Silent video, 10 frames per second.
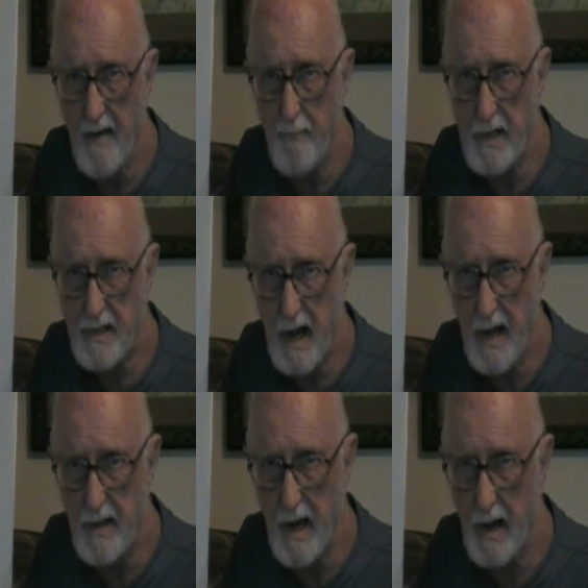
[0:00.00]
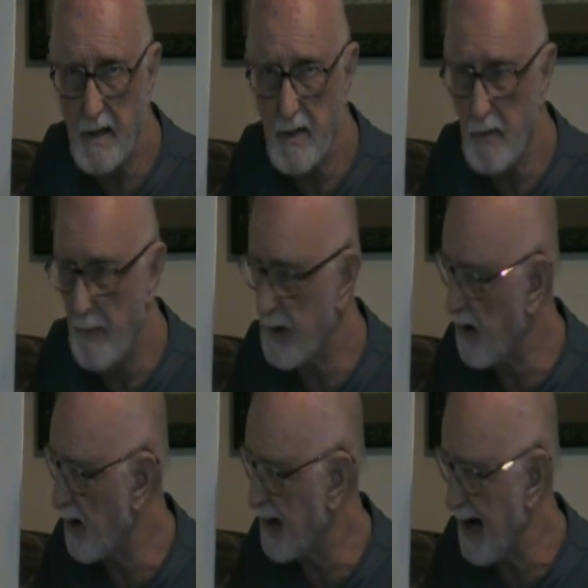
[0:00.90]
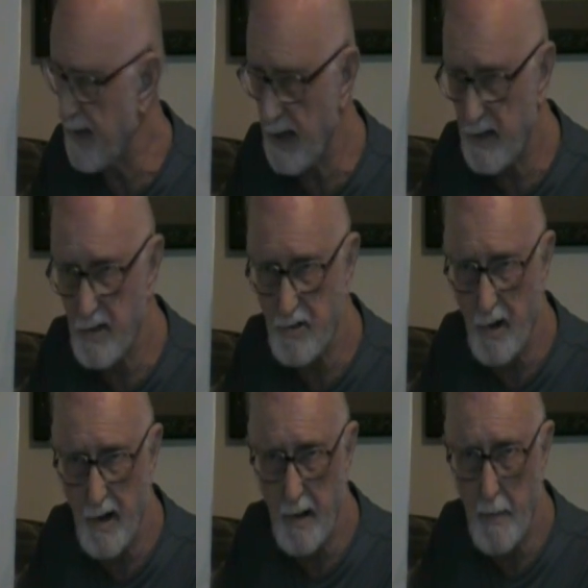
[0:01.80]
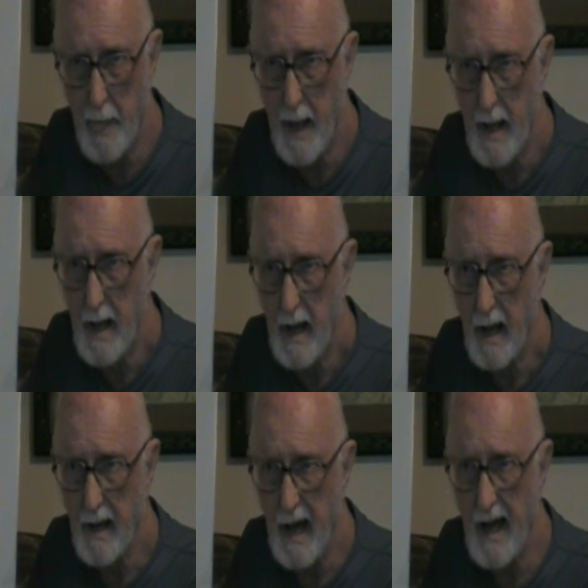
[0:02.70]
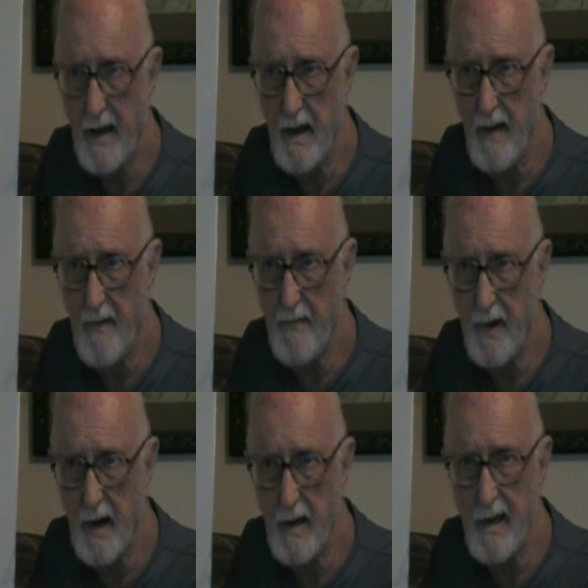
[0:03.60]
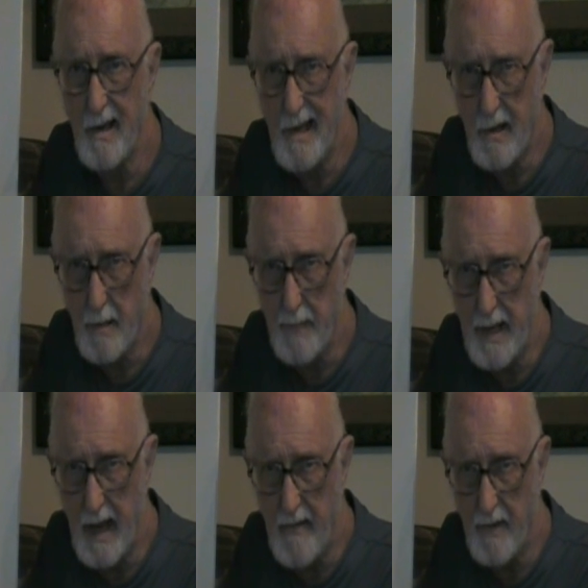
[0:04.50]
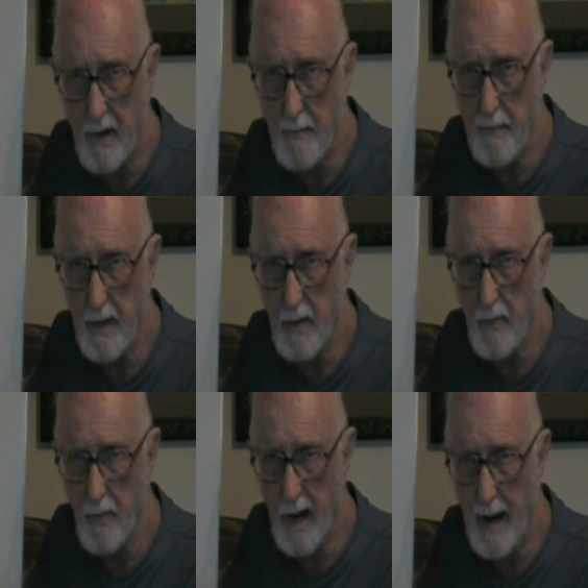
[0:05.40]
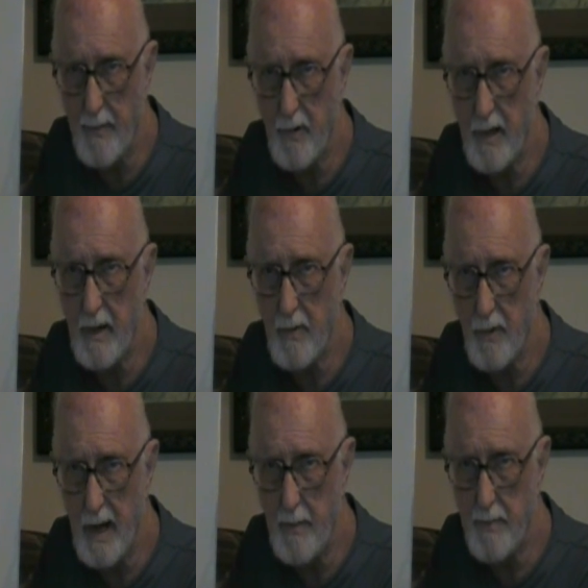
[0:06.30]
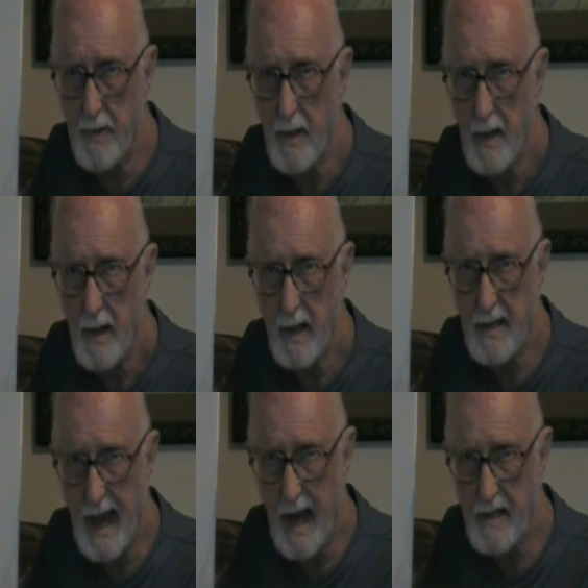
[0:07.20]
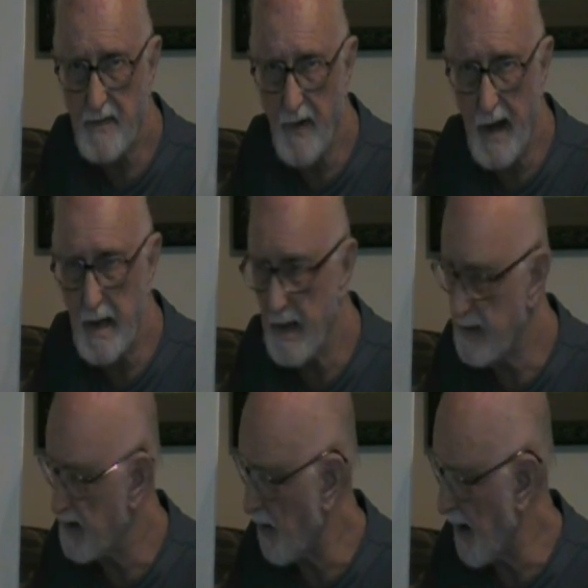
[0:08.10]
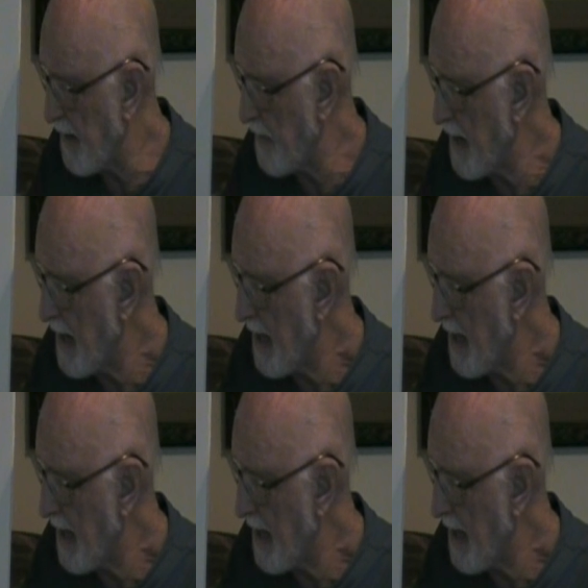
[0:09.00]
of misconduct, what we call conduct disorder, a lot of illegal behavior, robbery, rape, attacks, fighting, and so on.